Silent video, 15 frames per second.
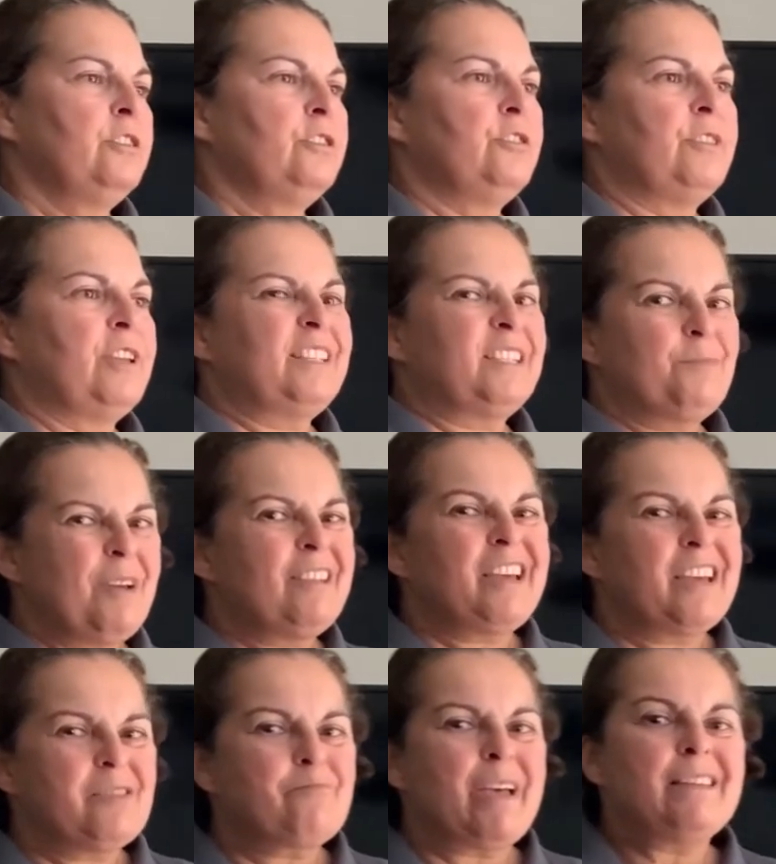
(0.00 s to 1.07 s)
Do they smell
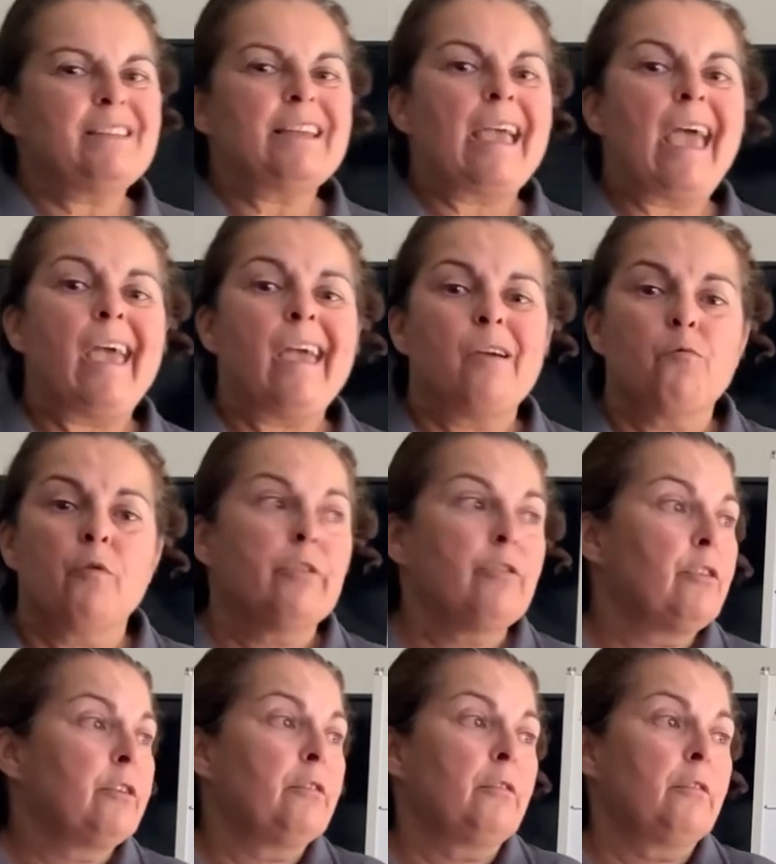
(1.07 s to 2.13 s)
like Bengay when
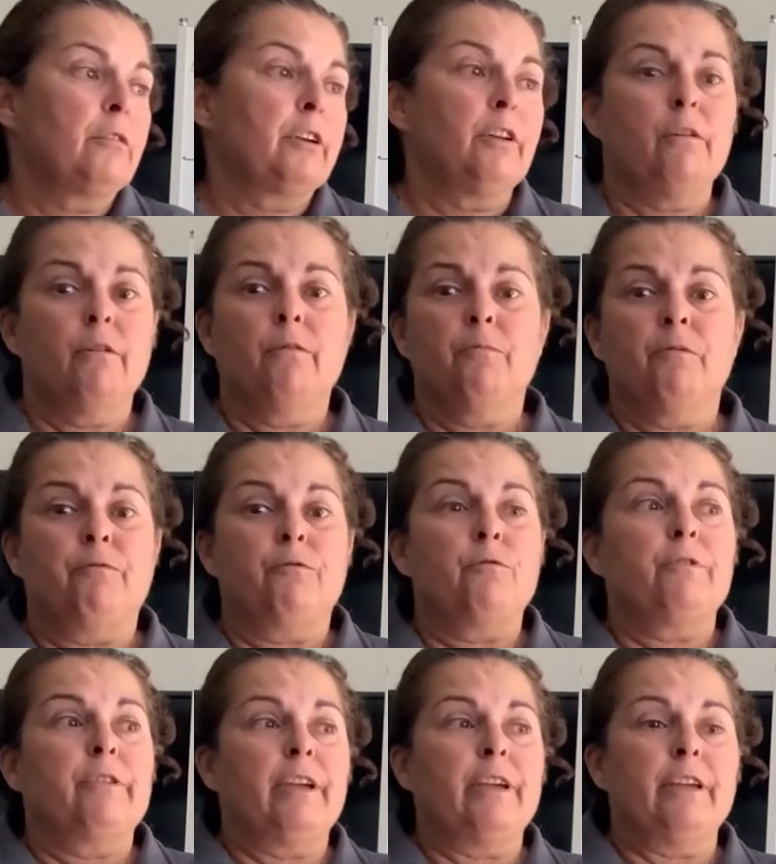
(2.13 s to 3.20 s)
they're, you know,
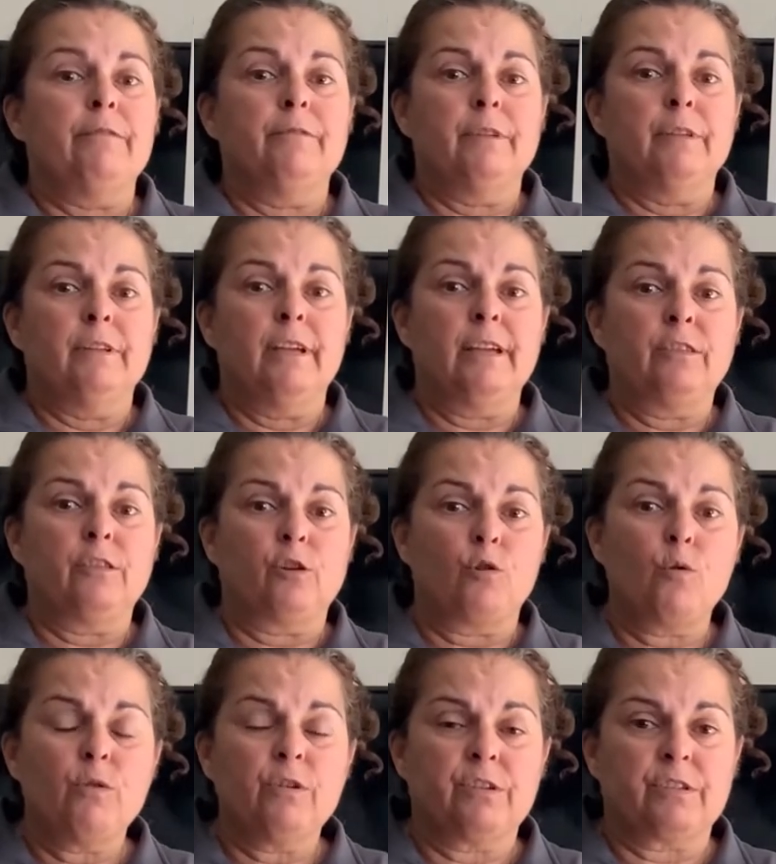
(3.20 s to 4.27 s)
before they even hit the
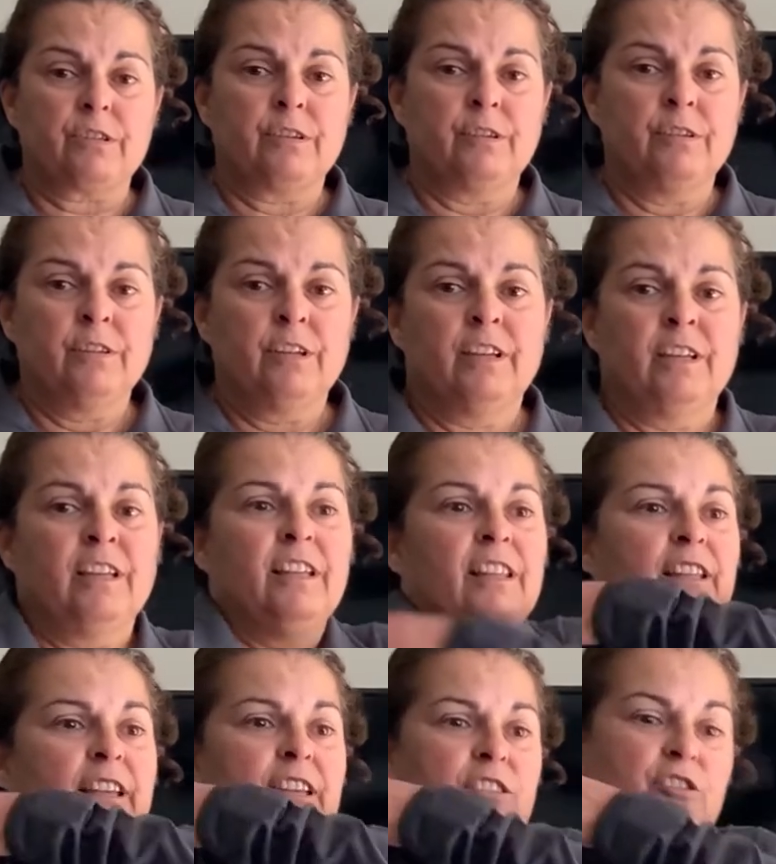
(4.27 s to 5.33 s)
courts?
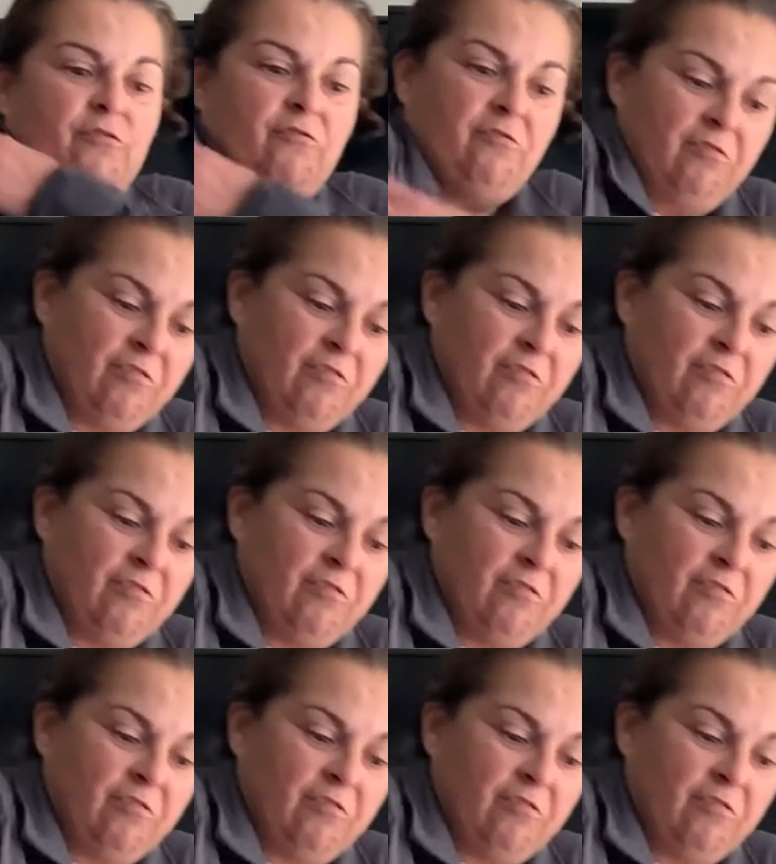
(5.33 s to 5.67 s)
Like they're